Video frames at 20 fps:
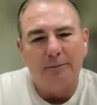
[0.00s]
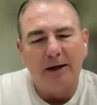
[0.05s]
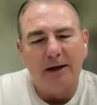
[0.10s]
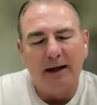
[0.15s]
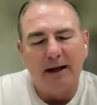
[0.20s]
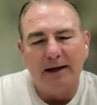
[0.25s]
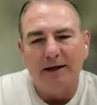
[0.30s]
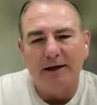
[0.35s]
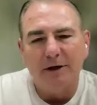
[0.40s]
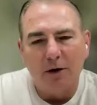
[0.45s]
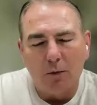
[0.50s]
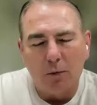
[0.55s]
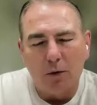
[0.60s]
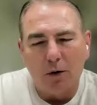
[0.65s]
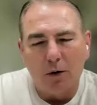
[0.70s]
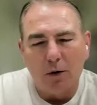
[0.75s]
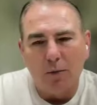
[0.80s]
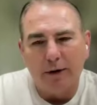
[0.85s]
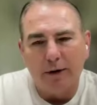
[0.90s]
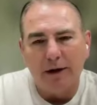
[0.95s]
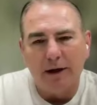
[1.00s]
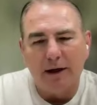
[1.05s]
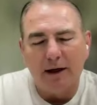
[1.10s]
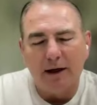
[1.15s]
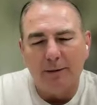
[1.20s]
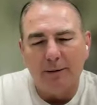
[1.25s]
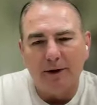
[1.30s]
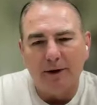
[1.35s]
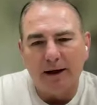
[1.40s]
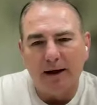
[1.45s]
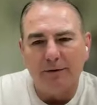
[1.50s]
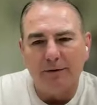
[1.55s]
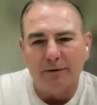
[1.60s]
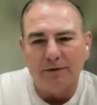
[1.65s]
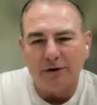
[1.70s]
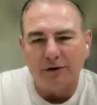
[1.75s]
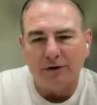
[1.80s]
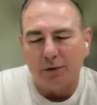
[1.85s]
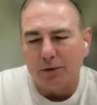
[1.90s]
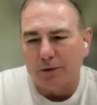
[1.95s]
uh, but I didn't know where we could come
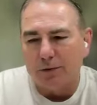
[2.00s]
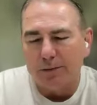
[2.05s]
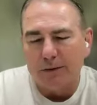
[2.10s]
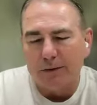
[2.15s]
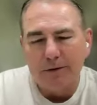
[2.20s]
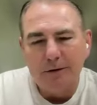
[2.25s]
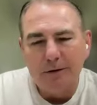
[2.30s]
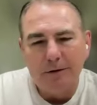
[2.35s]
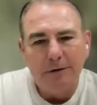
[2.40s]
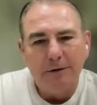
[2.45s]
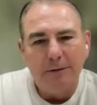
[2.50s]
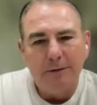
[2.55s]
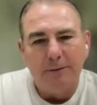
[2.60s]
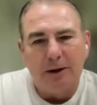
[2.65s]
together as a group